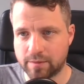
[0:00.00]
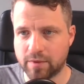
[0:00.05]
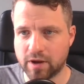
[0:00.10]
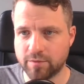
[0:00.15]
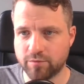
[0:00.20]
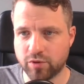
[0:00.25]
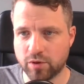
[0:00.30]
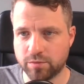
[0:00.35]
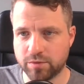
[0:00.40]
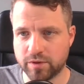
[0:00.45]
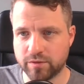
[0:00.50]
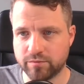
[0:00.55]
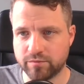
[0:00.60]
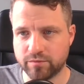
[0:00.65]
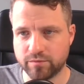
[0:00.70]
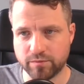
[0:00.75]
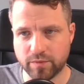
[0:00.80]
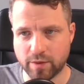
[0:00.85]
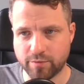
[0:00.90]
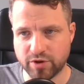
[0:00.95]
My
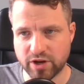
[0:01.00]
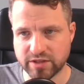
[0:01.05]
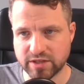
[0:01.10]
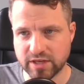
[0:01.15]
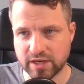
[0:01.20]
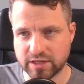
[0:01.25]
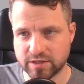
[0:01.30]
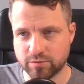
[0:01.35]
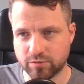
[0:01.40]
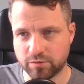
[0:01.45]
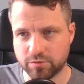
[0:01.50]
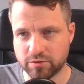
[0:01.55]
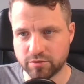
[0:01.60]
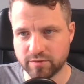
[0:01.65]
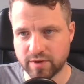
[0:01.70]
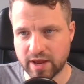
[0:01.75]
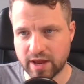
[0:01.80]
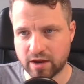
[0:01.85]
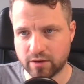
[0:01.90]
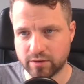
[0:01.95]
problem, my pronunciation problem
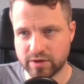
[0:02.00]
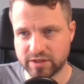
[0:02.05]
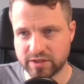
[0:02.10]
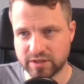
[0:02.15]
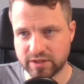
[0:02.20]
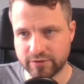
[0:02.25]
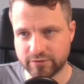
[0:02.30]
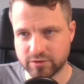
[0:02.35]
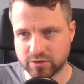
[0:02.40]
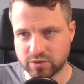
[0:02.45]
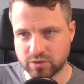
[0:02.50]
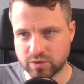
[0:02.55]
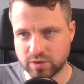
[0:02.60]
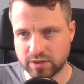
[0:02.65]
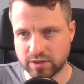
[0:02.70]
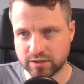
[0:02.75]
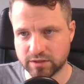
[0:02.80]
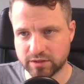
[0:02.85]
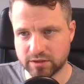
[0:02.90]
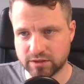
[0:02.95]
now is the difference
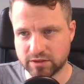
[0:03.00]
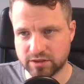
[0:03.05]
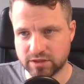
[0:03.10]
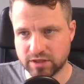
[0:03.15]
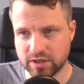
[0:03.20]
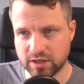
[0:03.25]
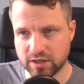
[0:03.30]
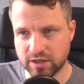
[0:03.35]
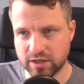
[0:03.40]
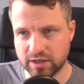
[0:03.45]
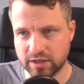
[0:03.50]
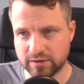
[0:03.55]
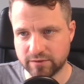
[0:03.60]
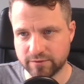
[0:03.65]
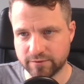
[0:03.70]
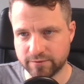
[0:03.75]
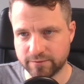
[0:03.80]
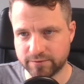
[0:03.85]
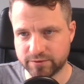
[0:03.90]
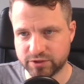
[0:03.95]
between sir
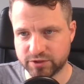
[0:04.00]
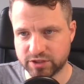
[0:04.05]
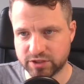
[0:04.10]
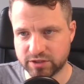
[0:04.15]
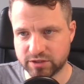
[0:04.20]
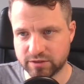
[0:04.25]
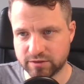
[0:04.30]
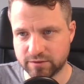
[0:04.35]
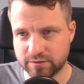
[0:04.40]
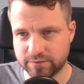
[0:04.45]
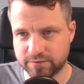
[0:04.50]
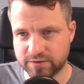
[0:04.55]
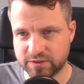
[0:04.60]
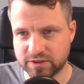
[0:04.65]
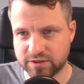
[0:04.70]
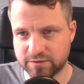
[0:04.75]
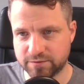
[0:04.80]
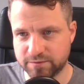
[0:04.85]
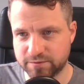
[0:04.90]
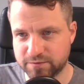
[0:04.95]
in
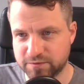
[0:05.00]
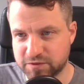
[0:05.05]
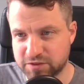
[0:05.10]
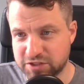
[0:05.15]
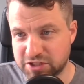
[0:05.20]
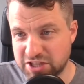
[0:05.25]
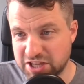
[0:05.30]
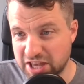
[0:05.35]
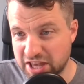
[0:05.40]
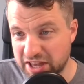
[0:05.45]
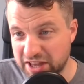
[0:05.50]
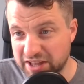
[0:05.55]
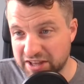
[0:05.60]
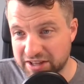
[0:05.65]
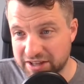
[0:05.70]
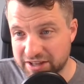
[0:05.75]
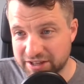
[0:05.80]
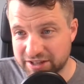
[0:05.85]
sir